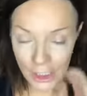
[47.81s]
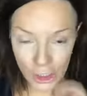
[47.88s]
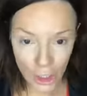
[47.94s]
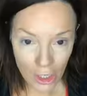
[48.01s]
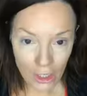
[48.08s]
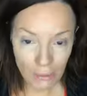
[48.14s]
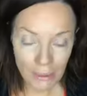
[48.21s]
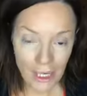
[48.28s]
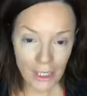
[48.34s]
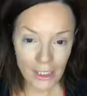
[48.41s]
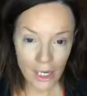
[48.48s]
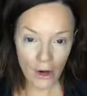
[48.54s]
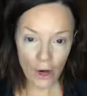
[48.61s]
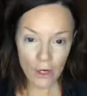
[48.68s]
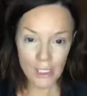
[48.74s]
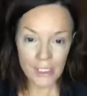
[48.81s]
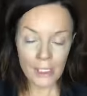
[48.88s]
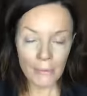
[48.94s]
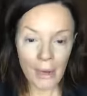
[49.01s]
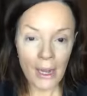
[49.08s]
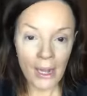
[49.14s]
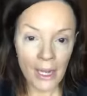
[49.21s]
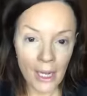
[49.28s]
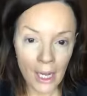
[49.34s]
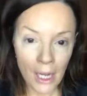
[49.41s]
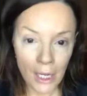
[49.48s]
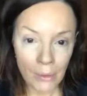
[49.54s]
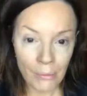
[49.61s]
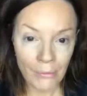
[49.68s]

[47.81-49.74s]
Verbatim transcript: started because I already did my um,